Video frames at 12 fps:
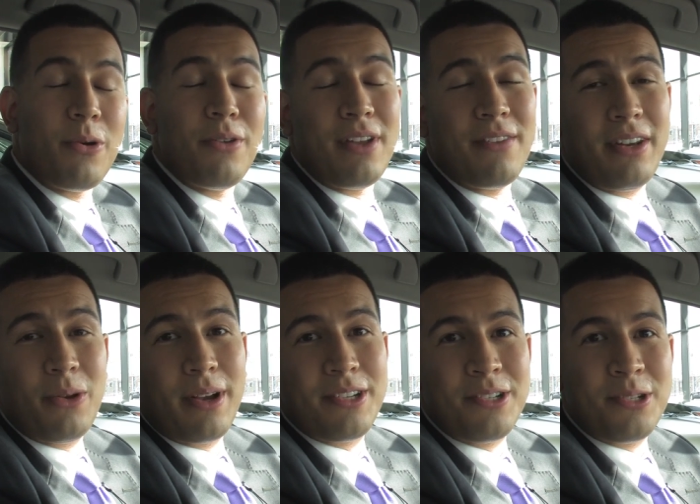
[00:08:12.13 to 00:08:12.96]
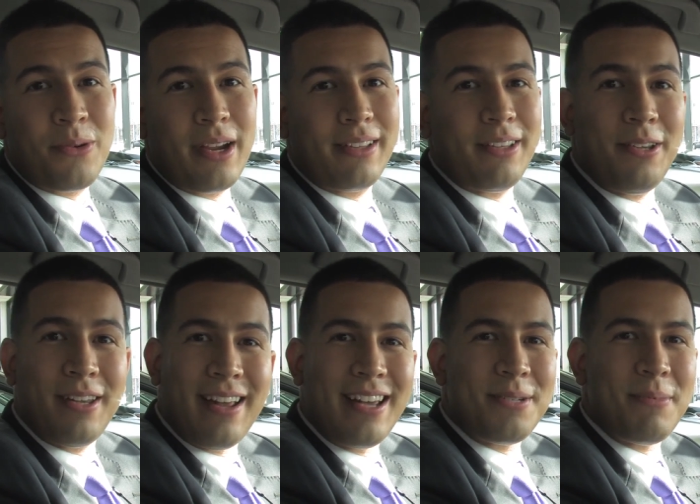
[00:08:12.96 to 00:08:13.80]
Or if you have any questions directly, you
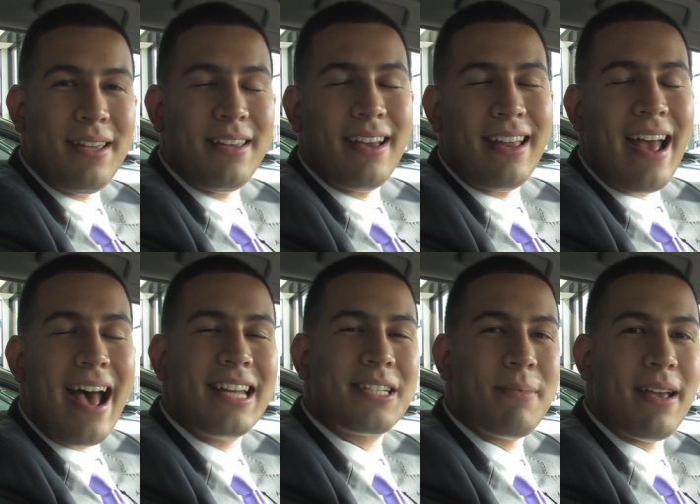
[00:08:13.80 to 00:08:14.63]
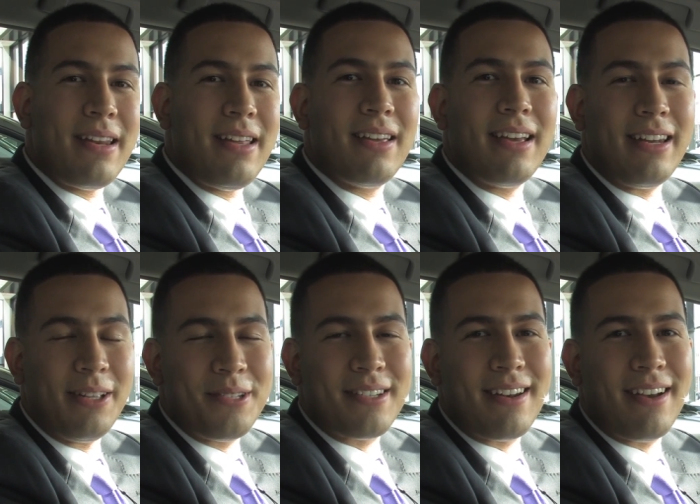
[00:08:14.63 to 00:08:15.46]
can ask me at
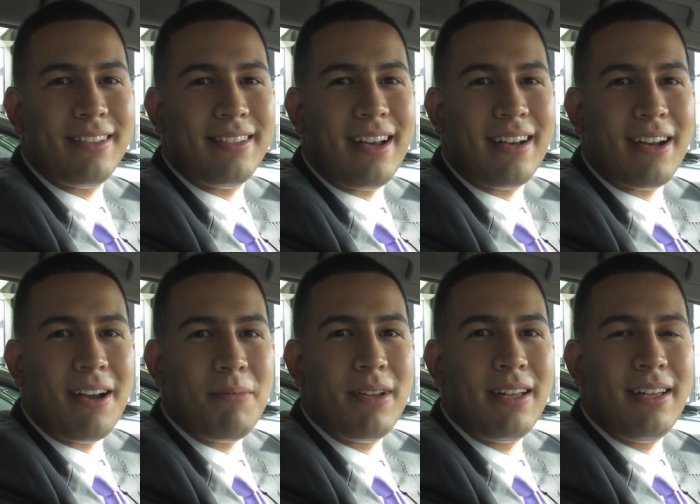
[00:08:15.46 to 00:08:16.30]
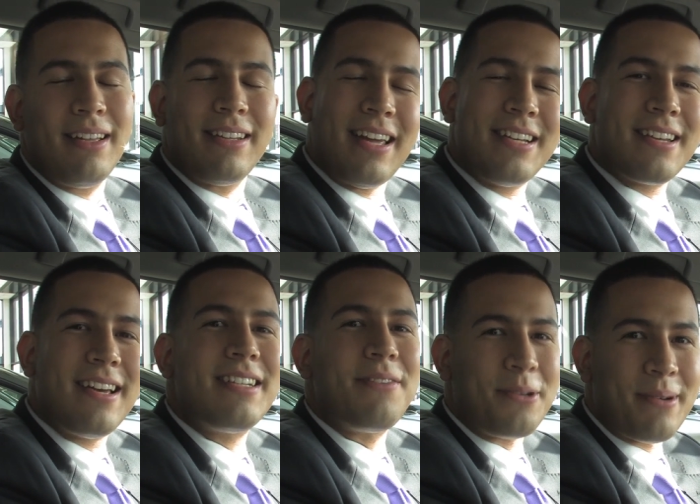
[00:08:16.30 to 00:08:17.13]
askmanny@hillsidehonda.com. Thanks,
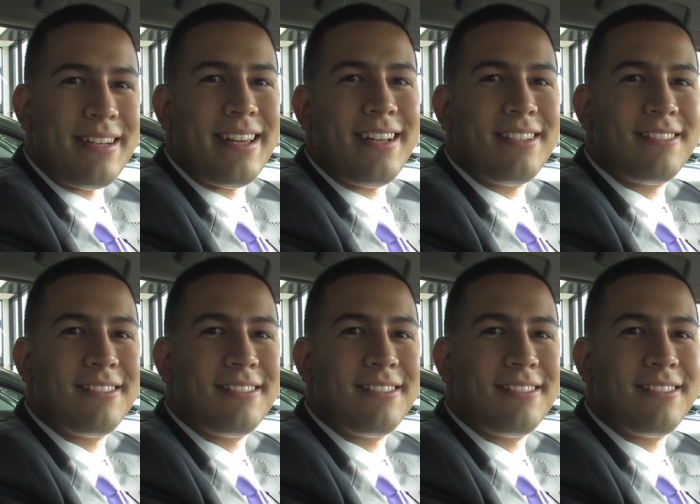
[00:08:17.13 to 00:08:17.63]
guys. Have a great day.